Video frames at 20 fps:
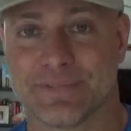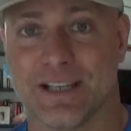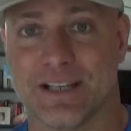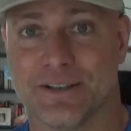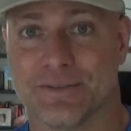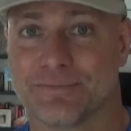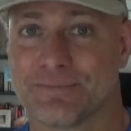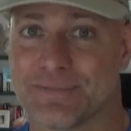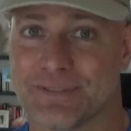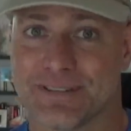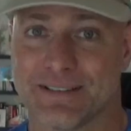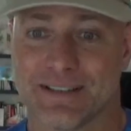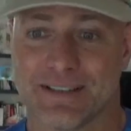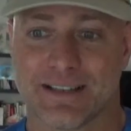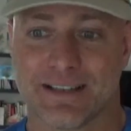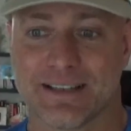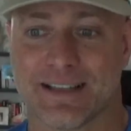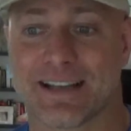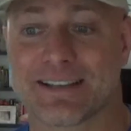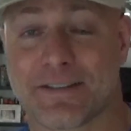Yeah,
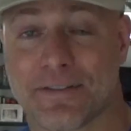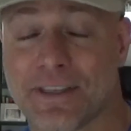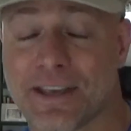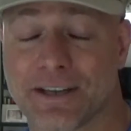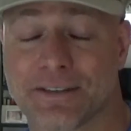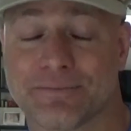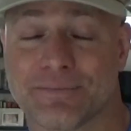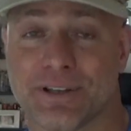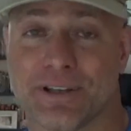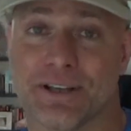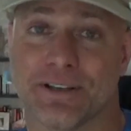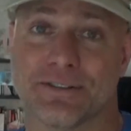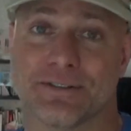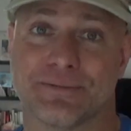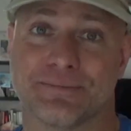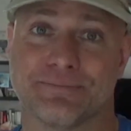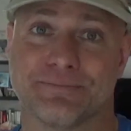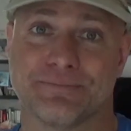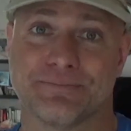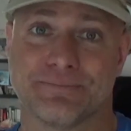that's the thing. It
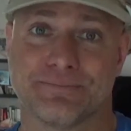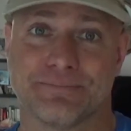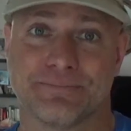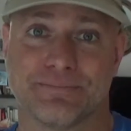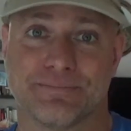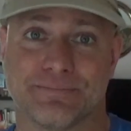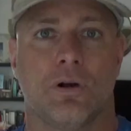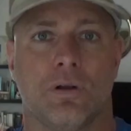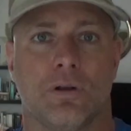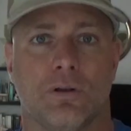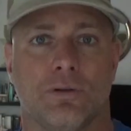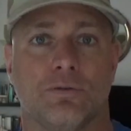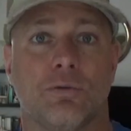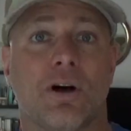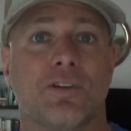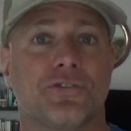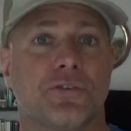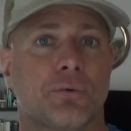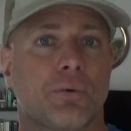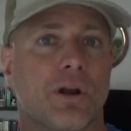is. You
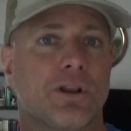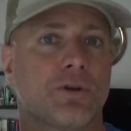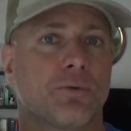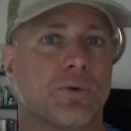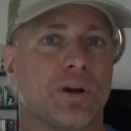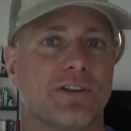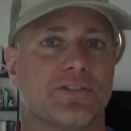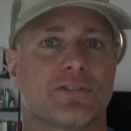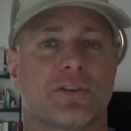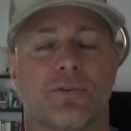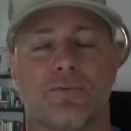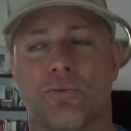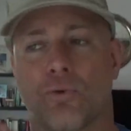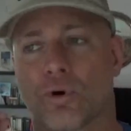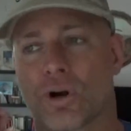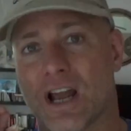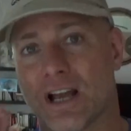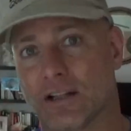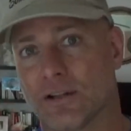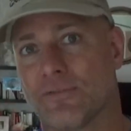also run the risk
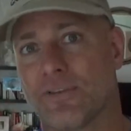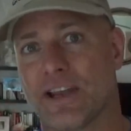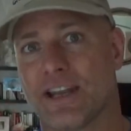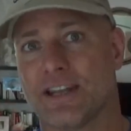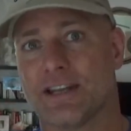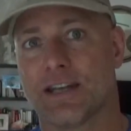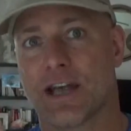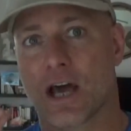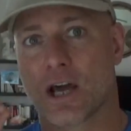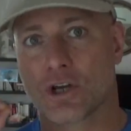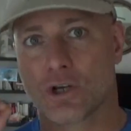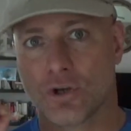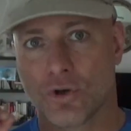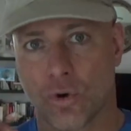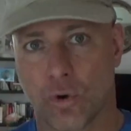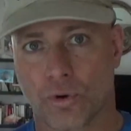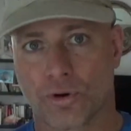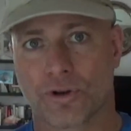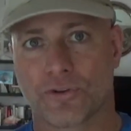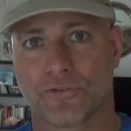for elevated
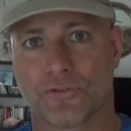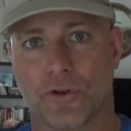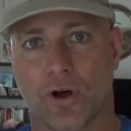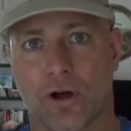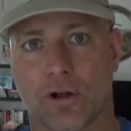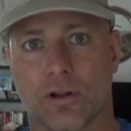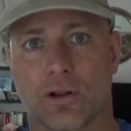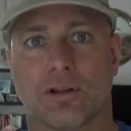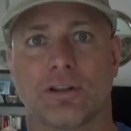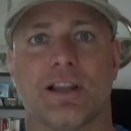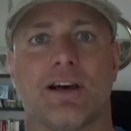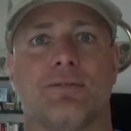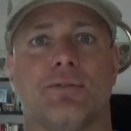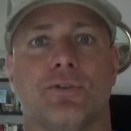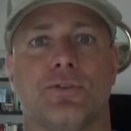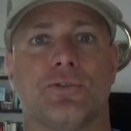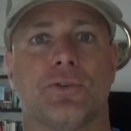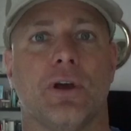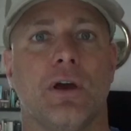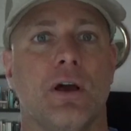cortisol
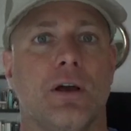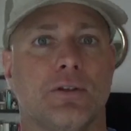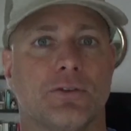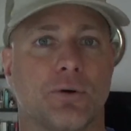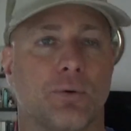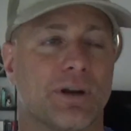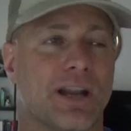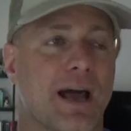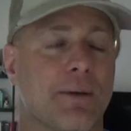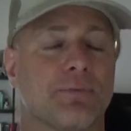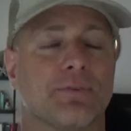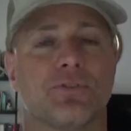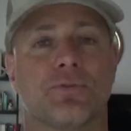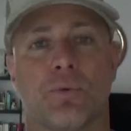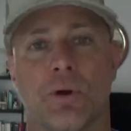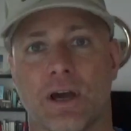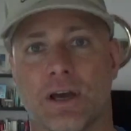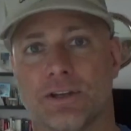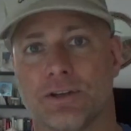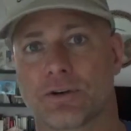levels. So what happens
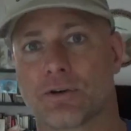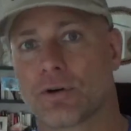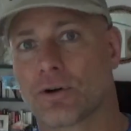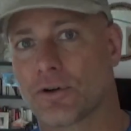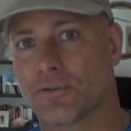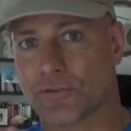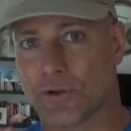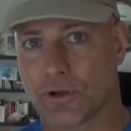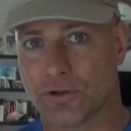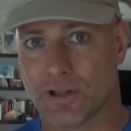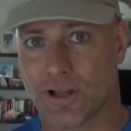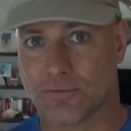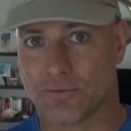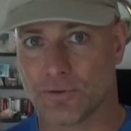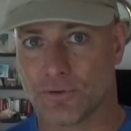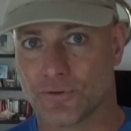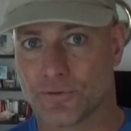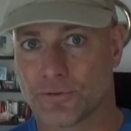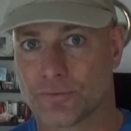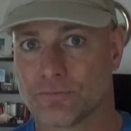when your cortisol
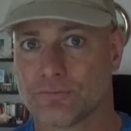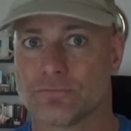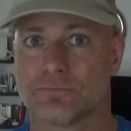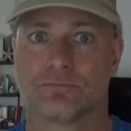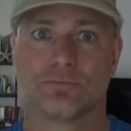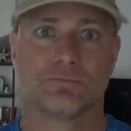levels